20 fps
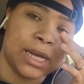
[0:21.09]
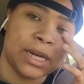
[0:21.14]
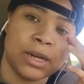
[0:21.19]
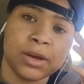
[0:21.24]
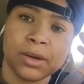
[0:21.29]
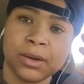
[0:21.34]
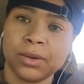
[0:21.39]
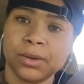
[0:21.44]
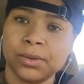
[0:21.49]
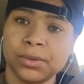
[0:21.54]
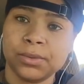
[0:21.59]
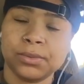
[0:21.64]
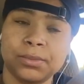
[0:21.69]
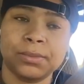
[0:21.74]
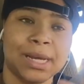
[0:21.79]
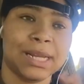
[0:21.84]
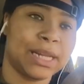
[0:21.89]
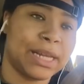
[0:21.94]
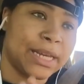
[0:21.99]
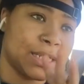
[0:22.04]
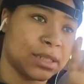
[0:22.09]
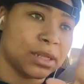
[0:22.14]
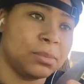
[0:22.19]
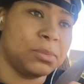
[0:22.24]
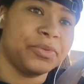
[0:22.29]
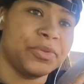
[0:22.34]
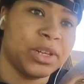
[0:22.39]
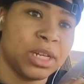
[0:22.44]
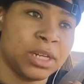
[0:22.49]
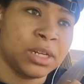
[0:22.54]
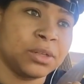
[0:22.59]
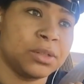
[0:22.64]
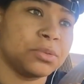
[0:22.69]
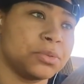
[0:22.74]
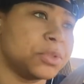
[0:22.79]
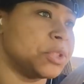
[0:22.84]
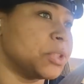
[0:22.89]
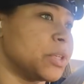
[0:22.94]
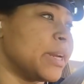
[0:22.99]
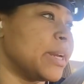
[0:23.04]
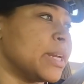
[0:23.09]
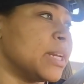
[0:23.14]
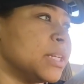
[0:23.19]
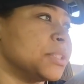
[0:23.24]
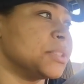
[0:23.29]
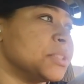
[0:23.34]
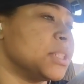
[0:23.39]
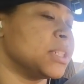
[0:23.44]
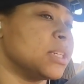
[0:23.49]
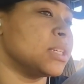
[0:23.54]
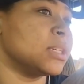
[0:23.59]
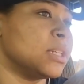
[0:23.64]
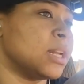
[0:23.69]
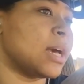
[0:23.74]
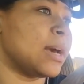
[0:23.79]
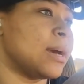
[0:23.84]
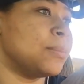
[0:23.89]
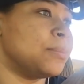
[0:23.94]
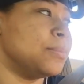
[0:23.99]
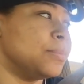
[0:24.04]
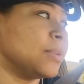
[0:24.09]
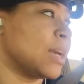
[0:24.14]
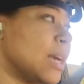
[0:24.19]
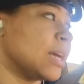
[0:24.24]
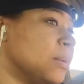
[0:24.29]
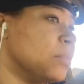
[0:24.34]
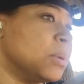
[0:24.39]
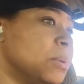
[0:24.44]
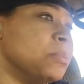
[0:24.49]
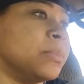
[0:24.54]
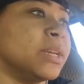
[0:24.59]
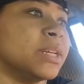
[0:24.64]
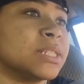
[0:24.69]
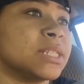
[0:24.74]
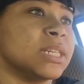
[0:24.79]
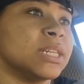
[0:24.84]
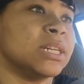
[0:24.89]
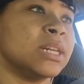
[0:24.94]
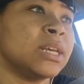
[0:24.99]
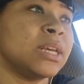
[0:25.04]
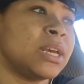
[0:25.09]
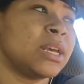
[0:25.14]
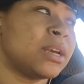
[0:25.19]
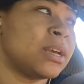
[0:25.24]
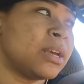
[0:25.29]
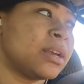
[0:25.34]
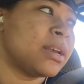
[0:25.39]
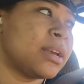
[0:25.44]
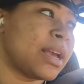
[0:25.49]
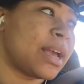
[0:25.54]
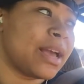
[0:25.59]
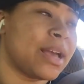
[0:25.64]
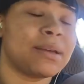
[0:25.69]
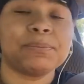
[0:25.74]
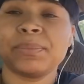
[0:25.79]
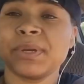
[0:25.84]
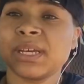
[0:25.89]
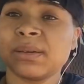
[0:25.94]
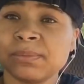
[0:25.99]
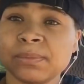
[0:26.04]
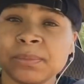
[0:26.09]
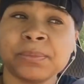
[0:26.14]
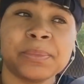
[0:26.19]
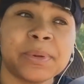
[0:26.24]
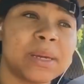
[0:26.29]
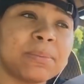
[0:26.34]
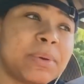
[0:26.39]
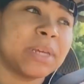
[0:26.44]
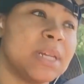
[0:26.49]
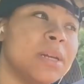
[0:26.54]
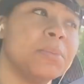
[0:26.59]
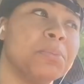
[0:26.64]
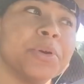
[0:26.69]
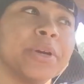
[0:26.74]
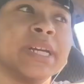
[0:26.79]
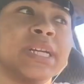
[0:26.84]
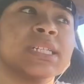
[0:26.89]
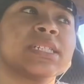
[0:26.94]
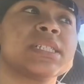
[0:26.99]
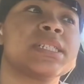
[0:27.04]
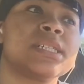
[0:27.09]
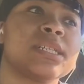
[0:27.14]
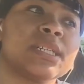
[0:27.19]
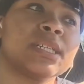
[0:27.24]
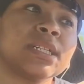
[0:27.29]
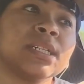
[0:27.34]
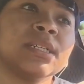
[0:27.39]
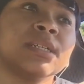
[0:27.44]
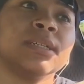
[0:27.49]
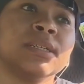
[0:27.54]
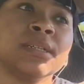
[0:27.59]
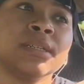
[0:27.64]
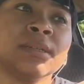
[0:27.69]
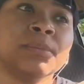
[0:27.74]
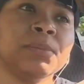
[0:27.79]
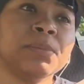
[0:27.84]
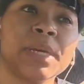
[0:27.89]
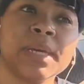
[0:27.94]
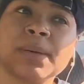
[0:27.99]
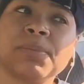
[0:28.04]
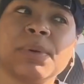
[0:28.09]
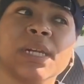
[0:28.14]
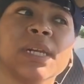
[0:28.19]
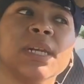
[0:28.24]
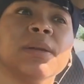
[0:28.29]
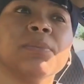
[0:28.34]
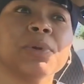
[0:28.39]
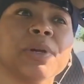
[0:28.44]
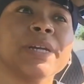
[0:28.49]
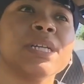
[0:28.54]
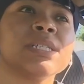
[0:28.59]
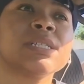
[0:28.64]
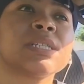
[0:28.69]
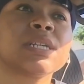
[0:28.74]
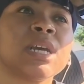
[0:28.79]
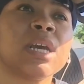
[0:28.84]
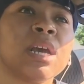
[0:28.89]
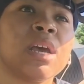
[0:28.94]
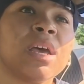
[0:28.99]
I know my last couple videos were trash and I've kind of been missing. I've been depressed. Big been depressed.